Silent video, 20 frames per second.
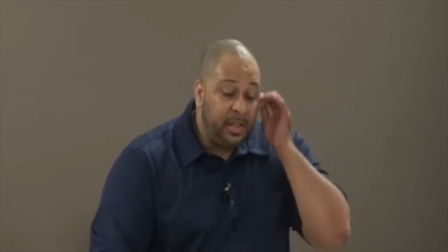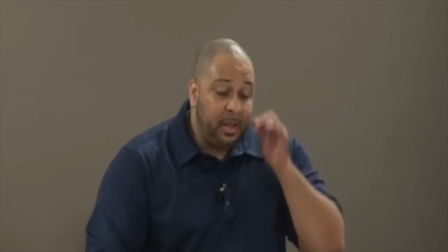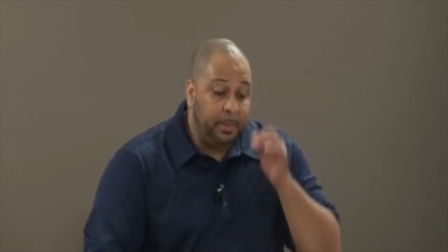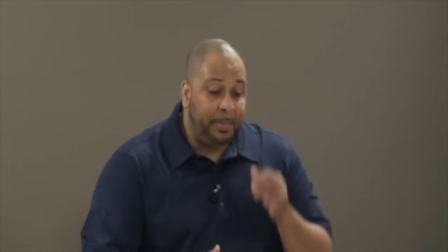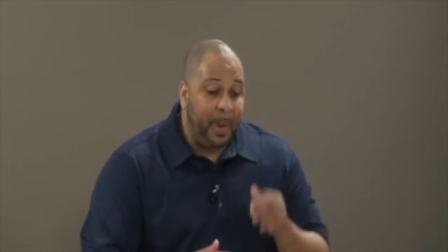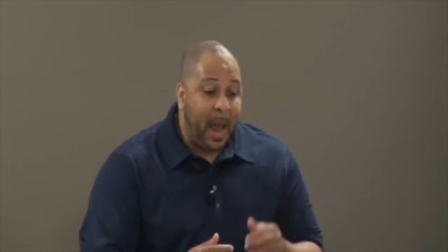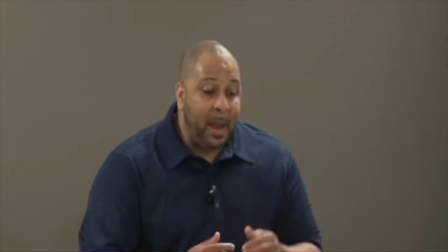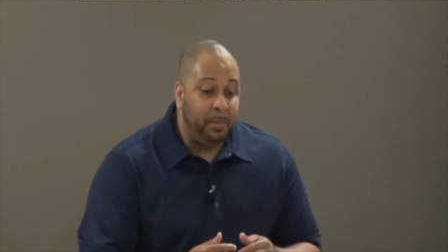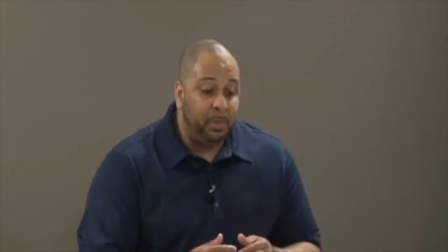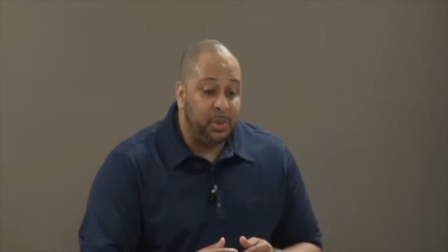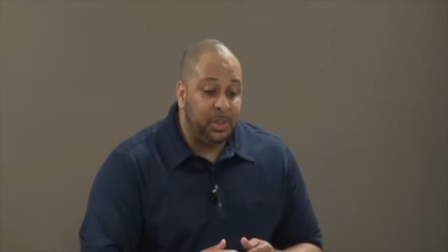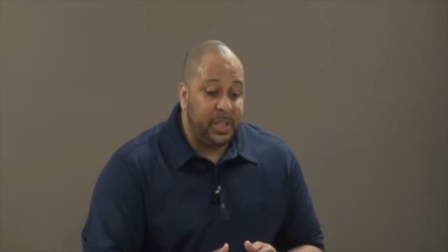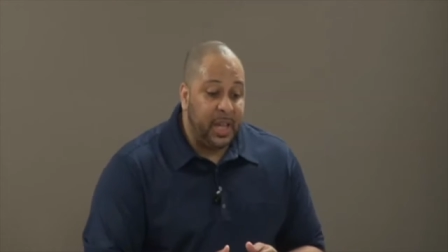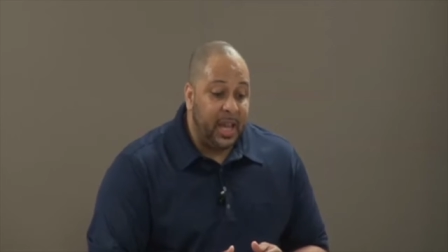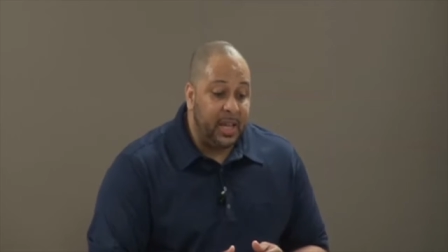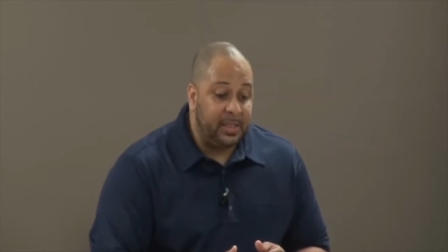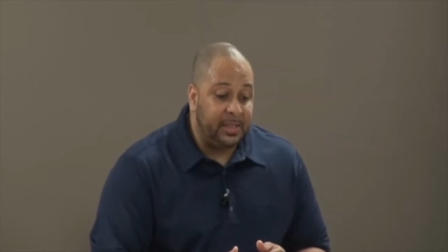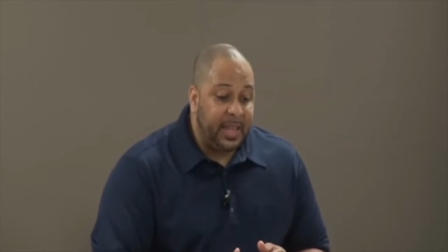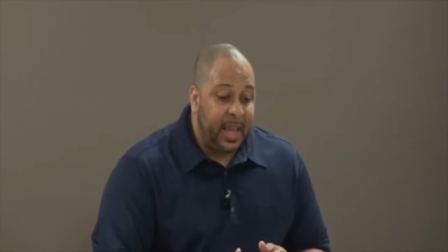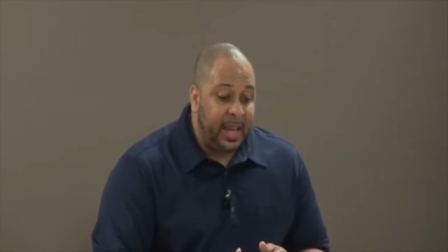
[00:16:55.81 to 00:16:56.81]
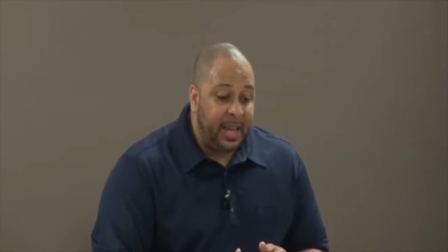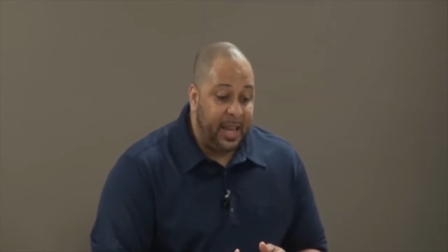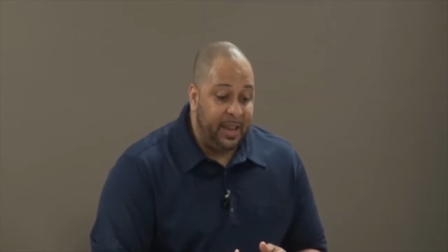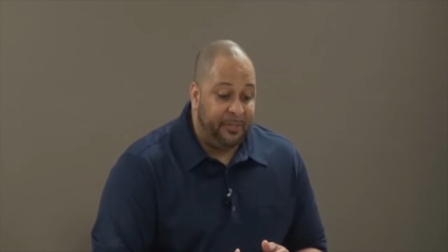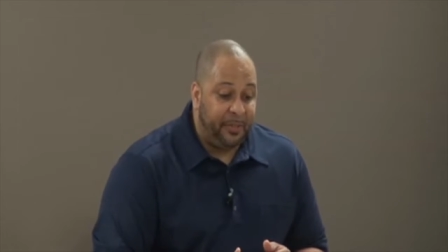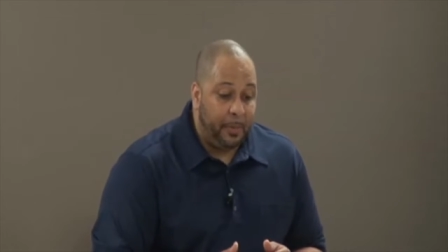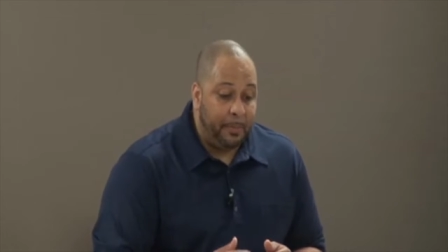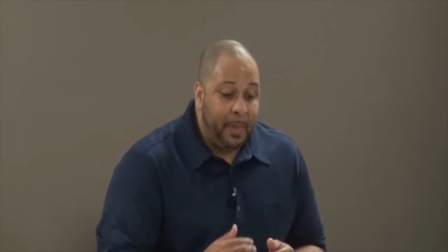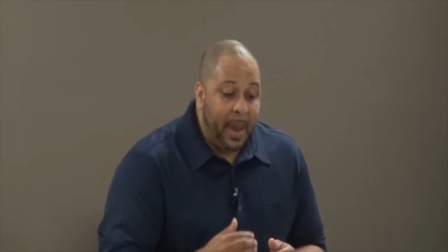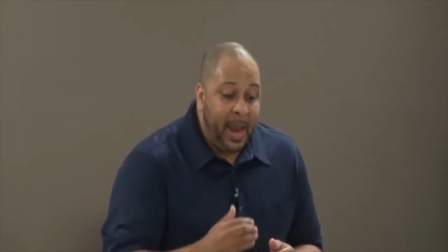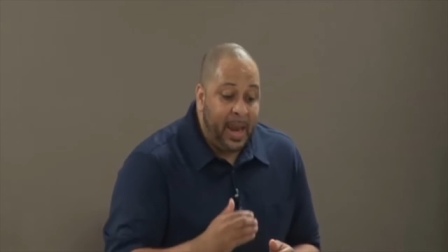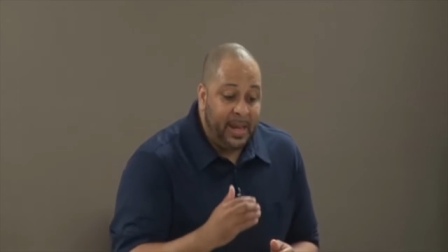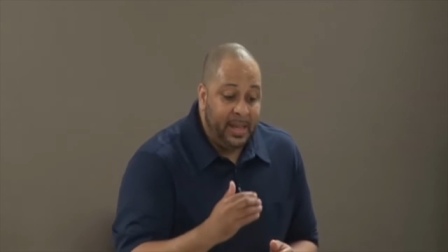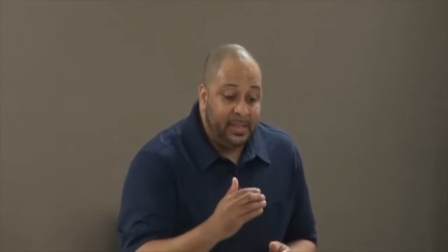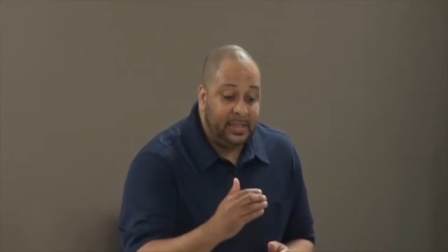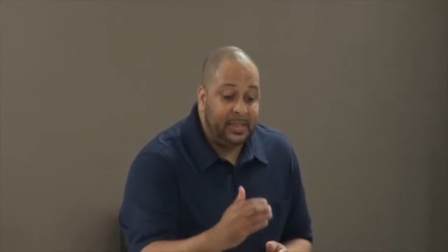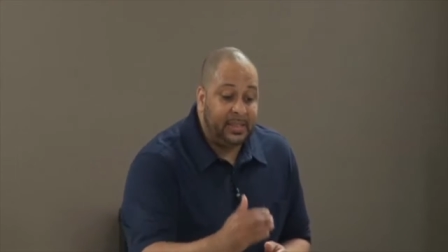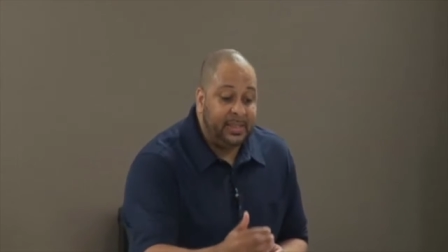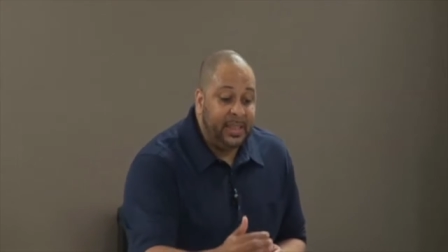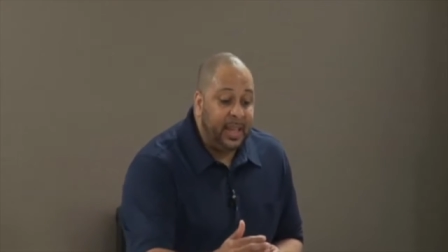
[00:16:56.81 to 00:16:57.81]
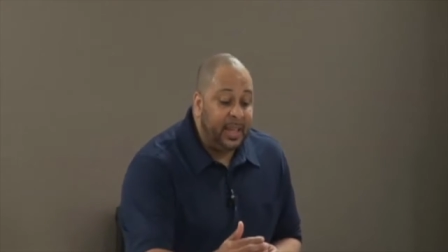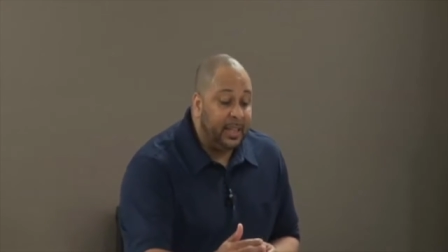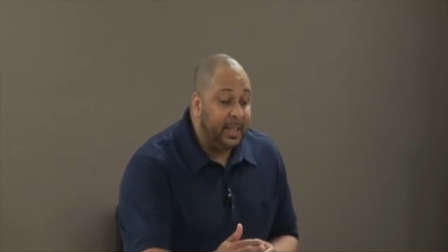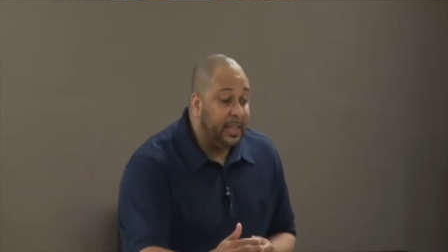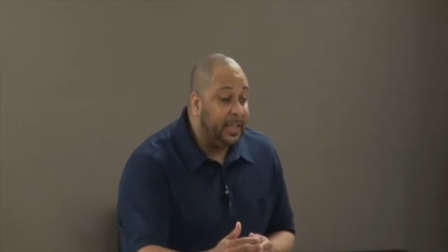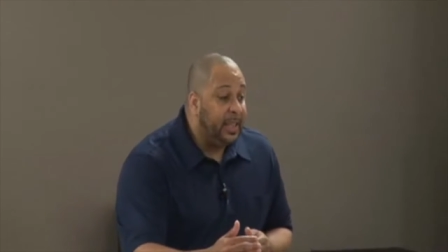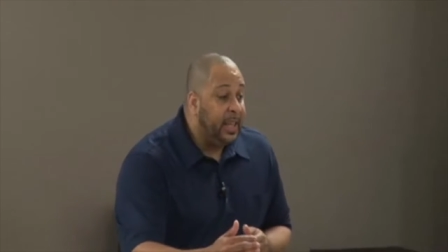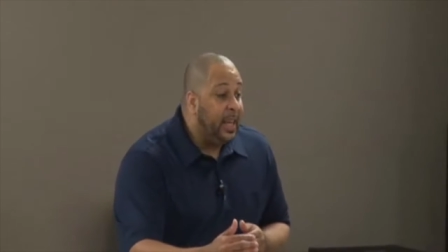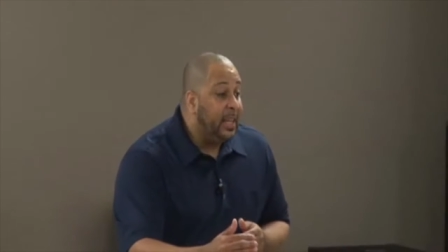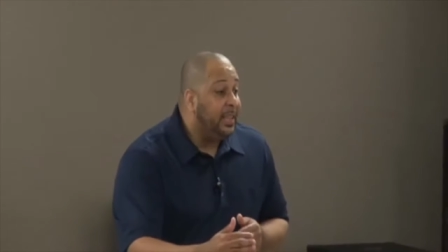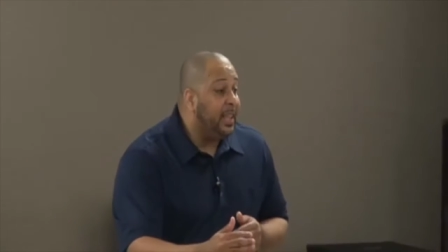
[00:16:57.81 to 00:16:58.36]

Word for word: the Bible says that if a man is stealing,